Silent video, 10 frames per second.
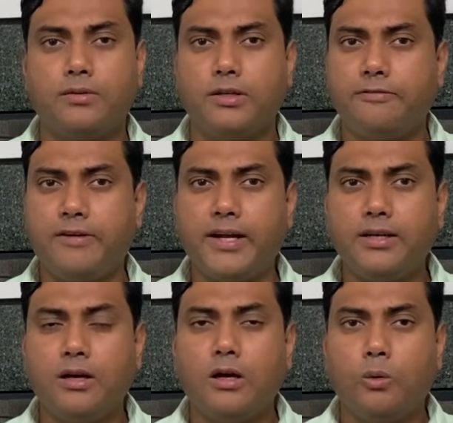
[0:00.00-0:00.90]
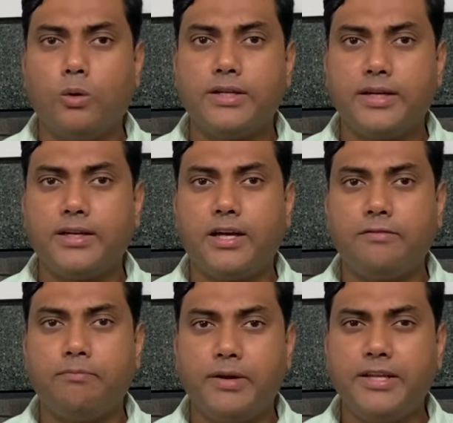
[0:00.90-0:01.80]
In fact, one can have
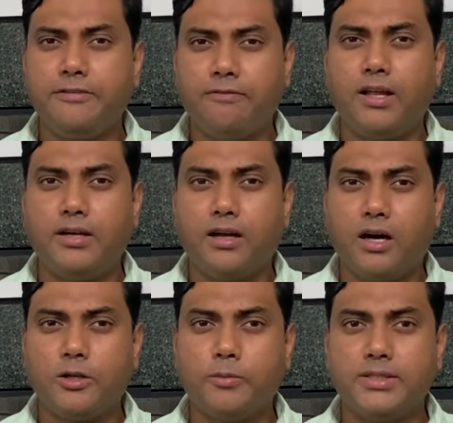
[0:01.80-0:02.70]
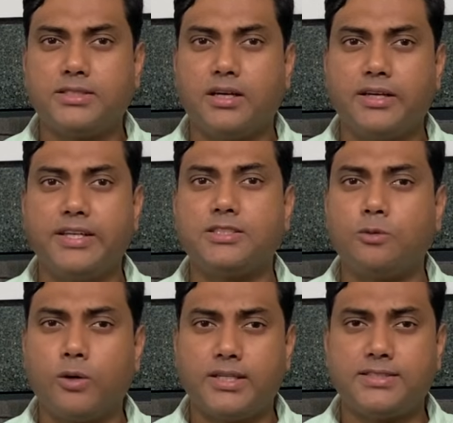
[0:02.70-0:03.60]
many valid arguments against
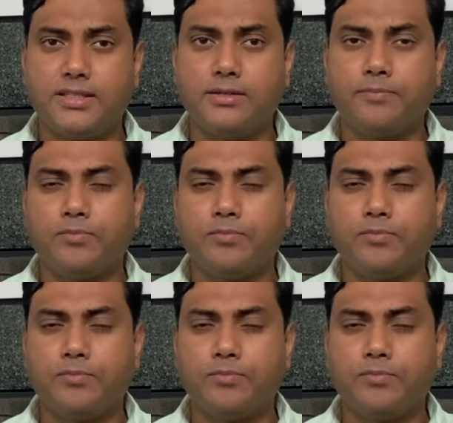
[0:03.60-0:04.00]
what I said.